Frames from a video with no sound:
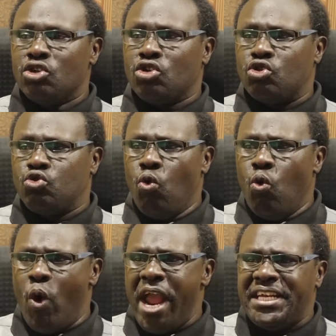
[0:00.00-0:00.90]
So
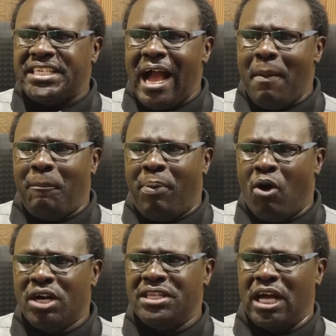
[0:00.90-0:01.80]
to wait
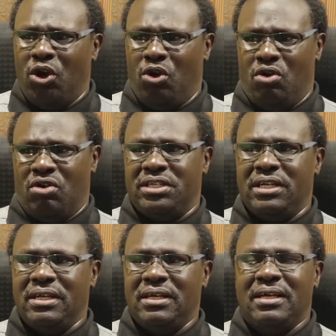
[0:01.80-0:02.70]
upon the Lord